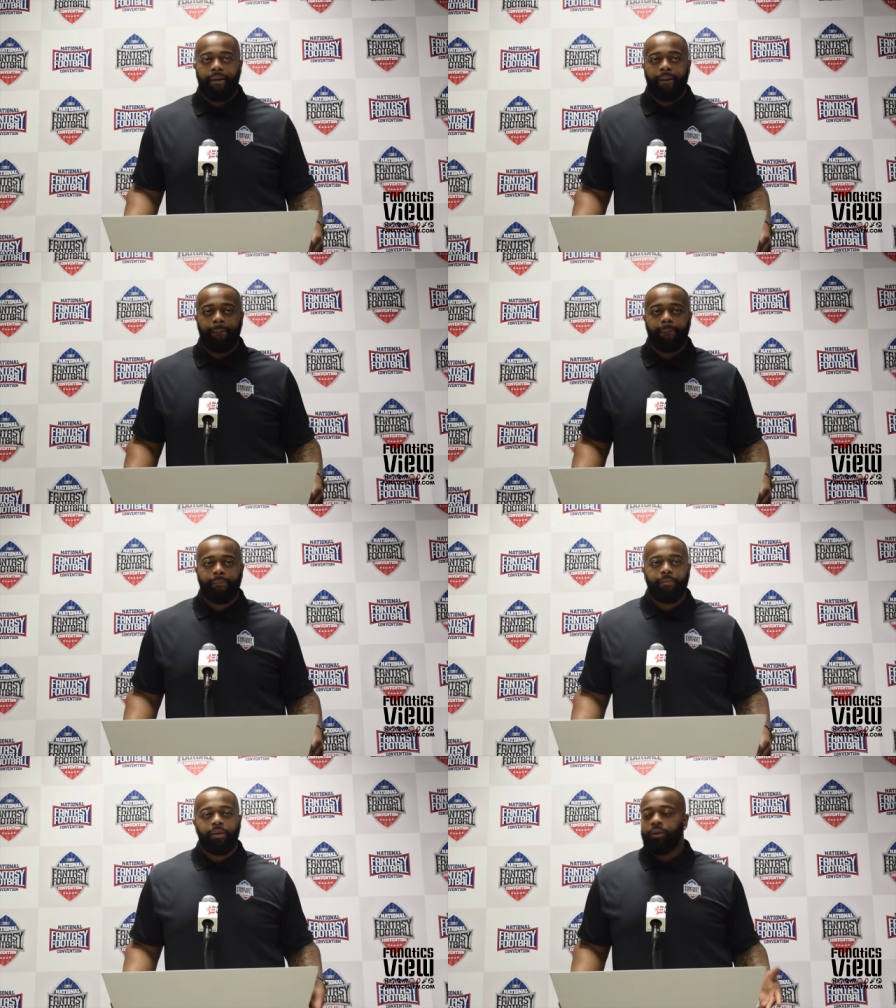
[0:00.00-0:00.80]
um,
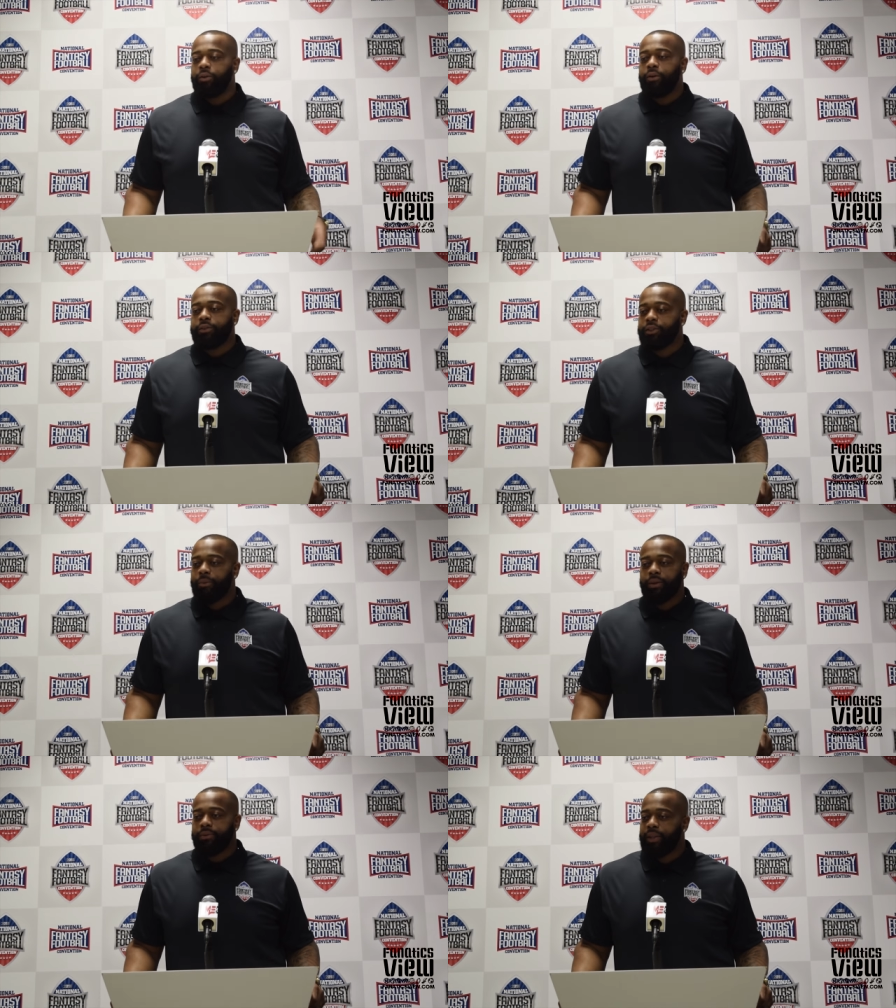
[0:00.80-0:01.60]
you know, it's just
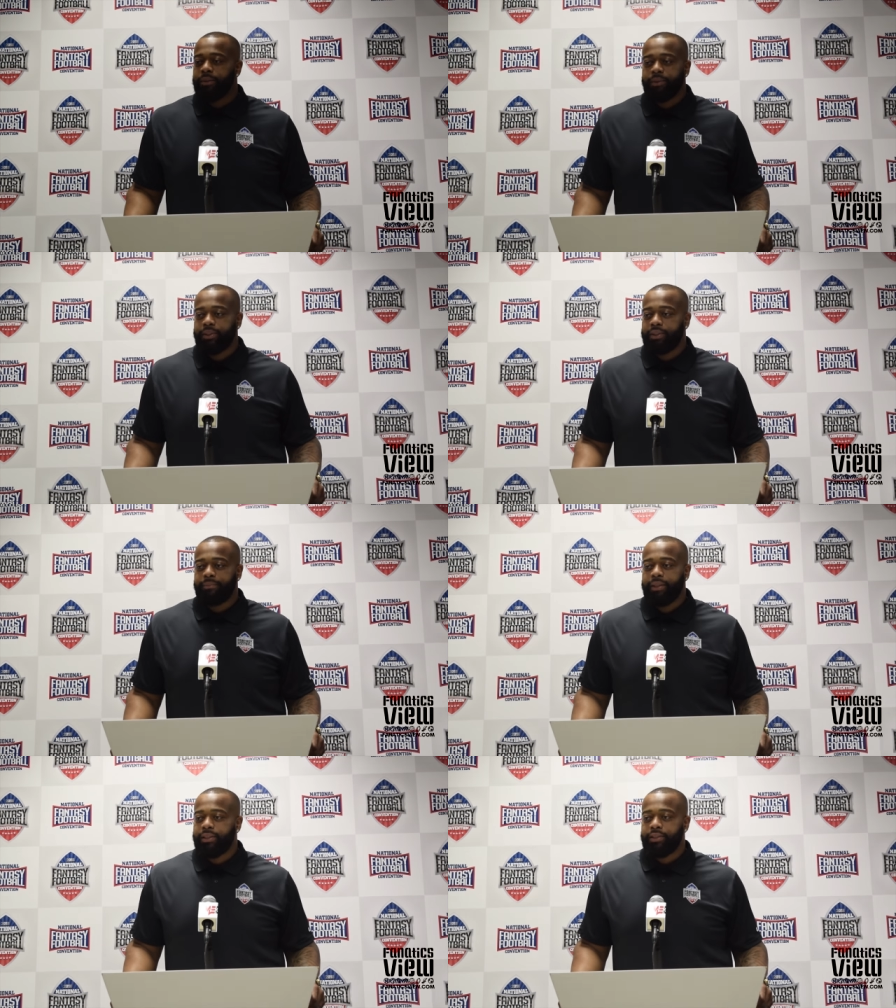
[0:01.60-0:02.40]
one of the things, it was just a
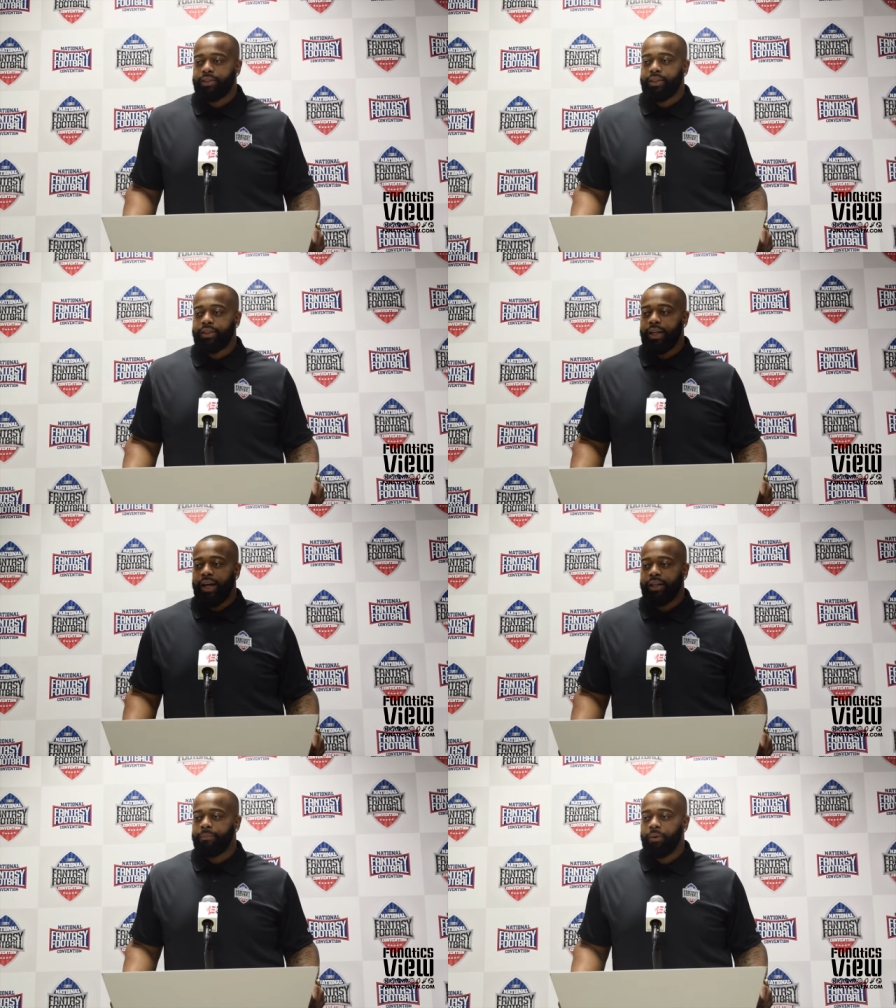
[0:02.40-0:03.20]
business decision. I
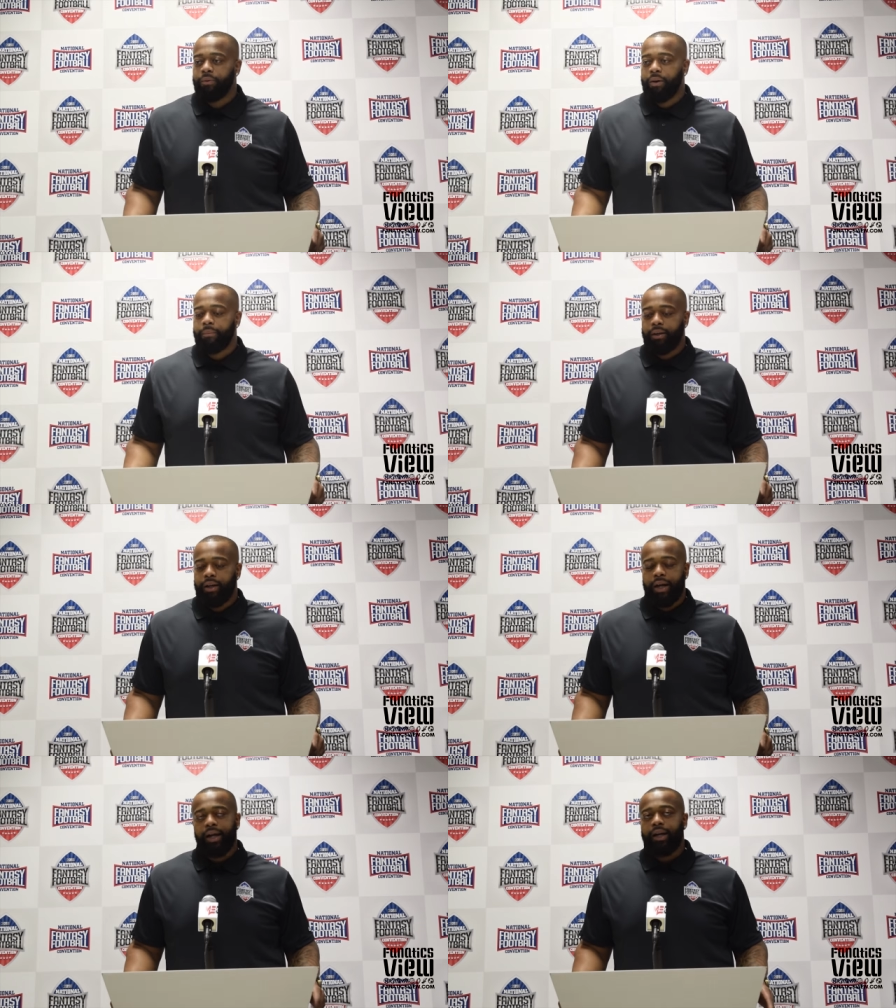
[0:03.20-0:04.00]
had to move on, but
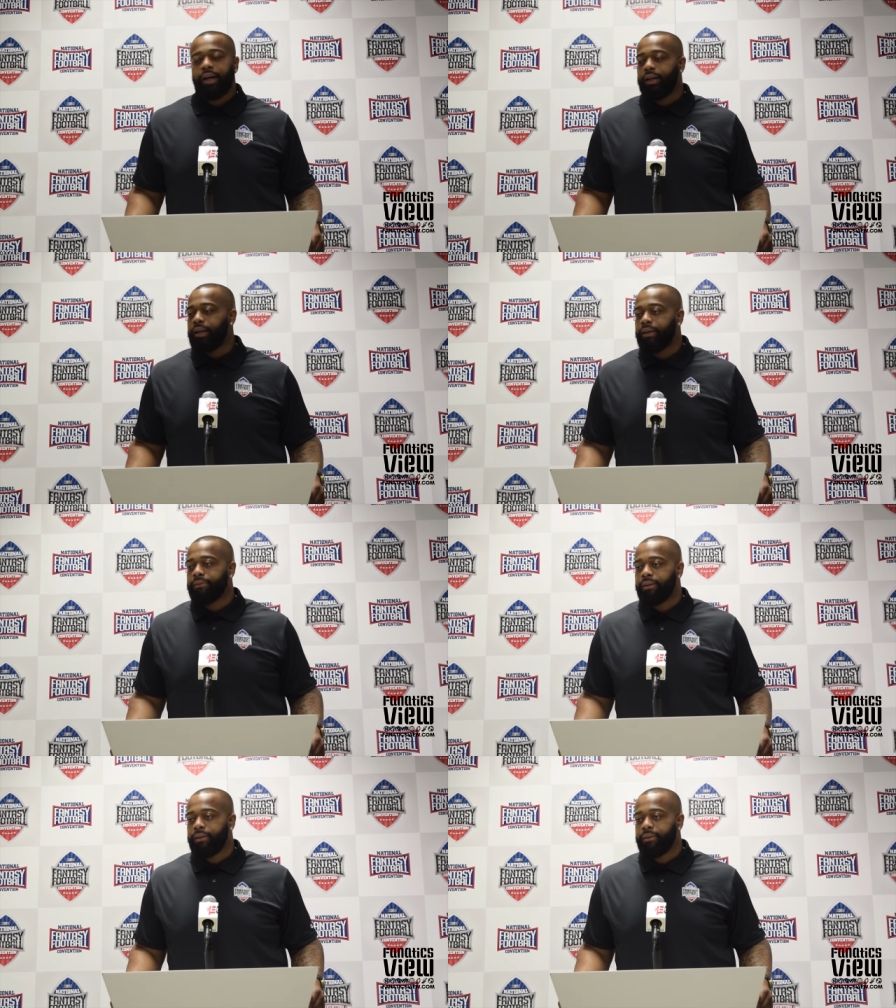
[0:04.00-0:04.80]
I got a lot of love
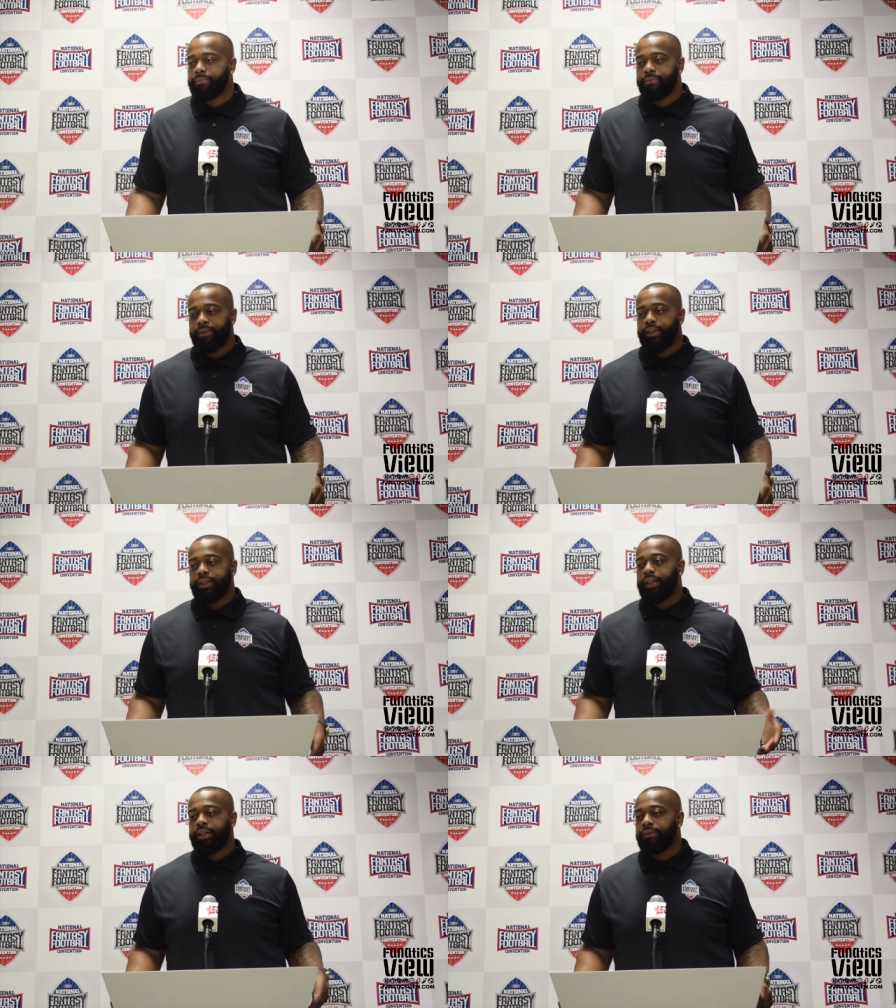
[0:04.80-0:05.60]
for, um, for the
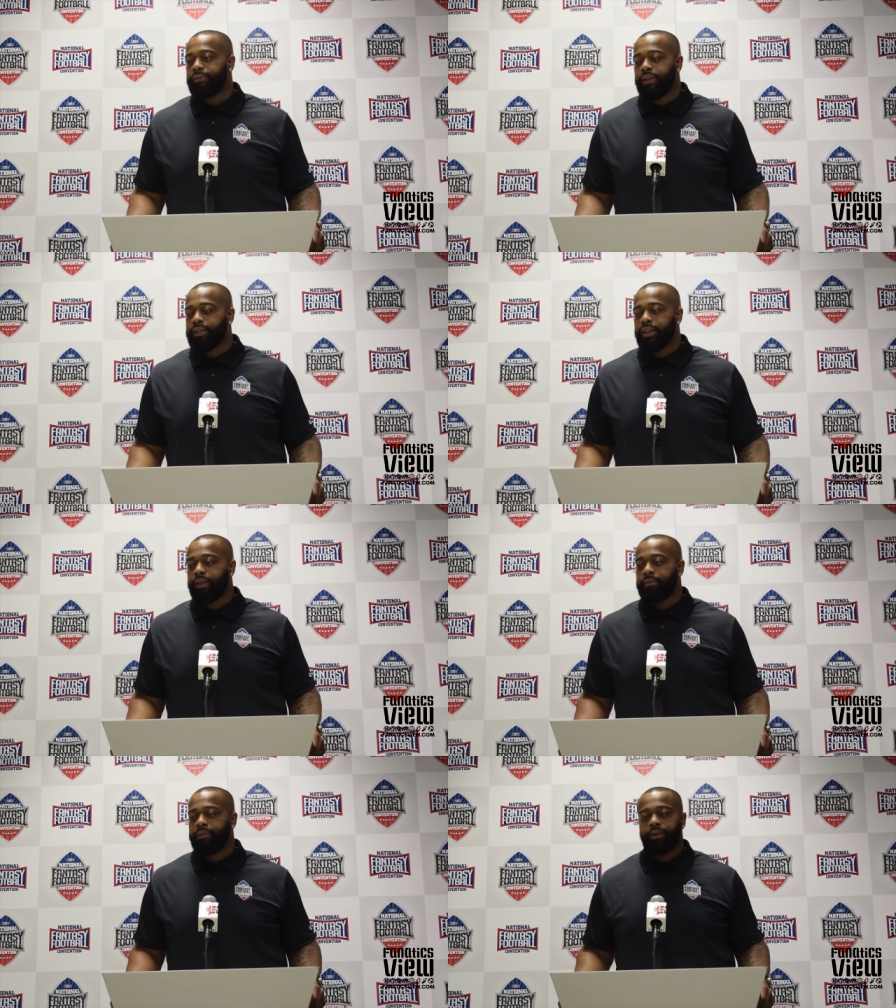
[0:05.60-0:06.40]
city, for the
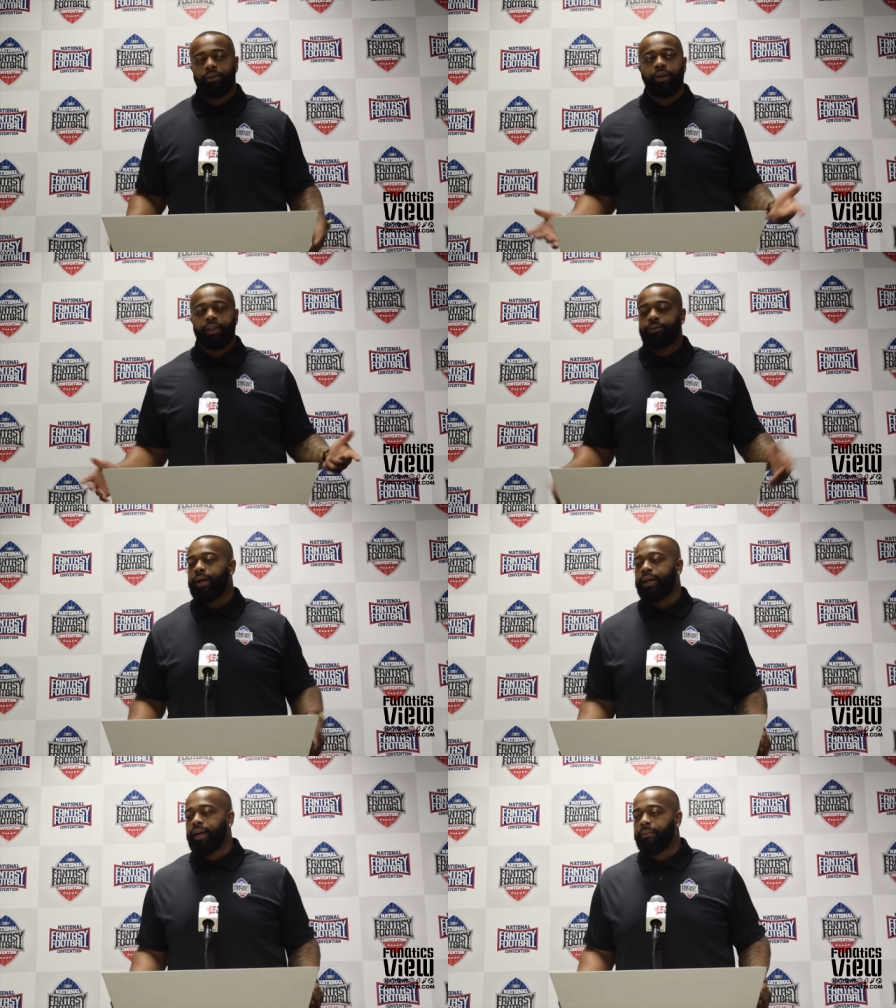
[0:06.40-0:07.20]
team. You know, that's why
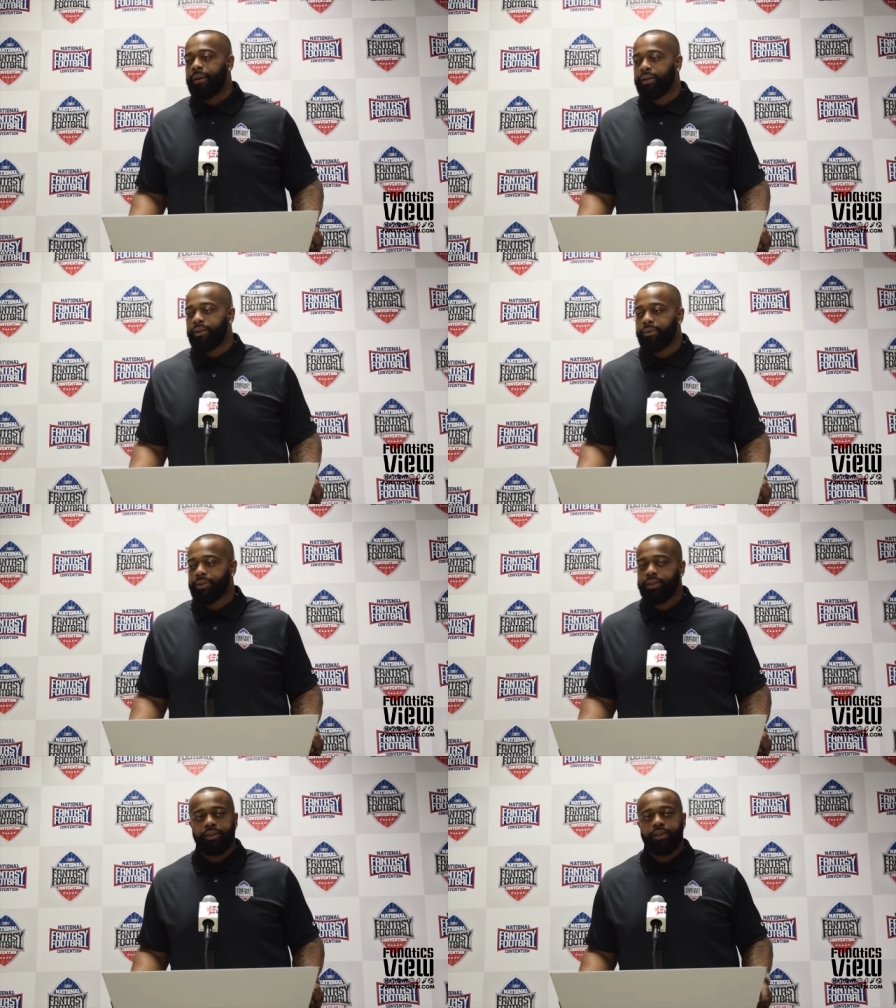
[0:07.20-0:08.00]
I came back, you know,
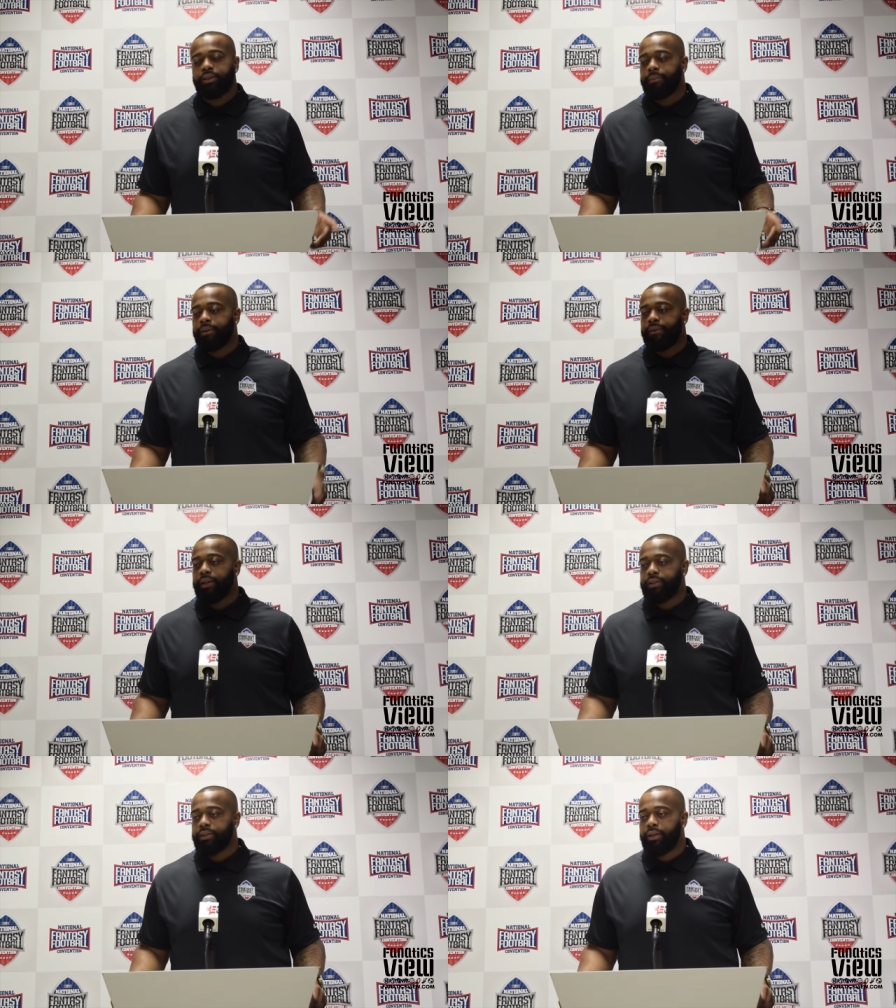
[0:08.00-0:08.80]
just to see some of the
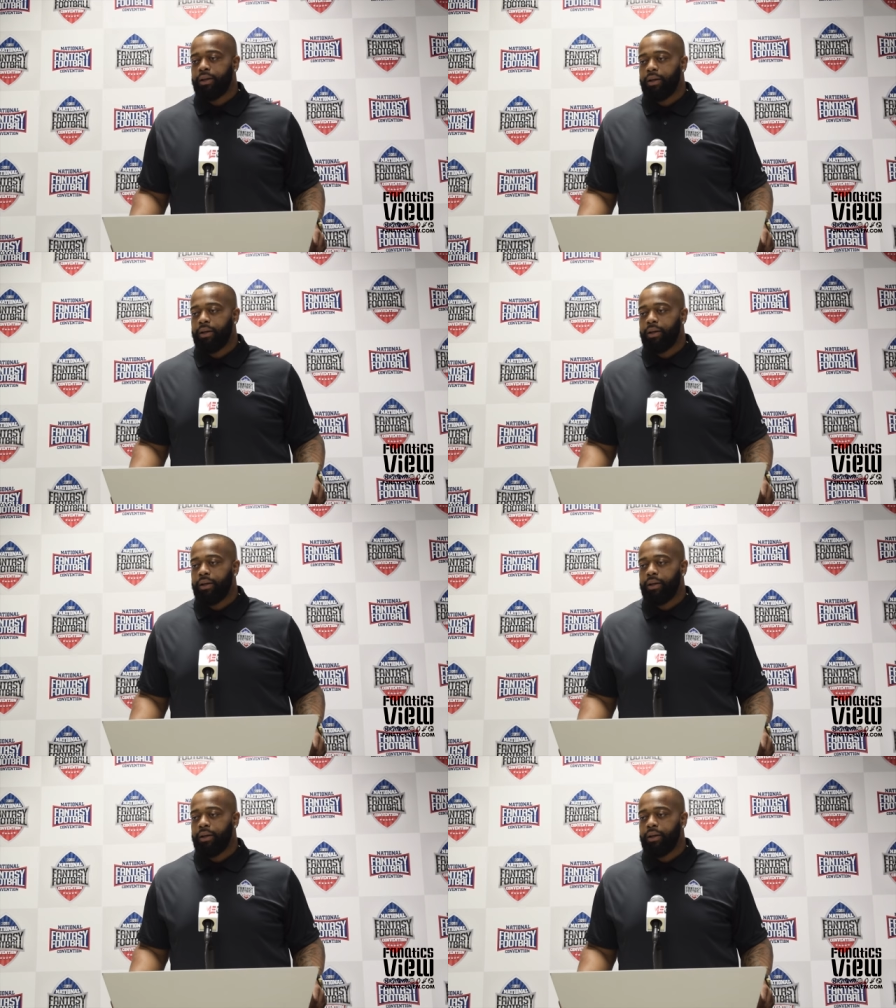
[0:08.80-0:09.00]
faces.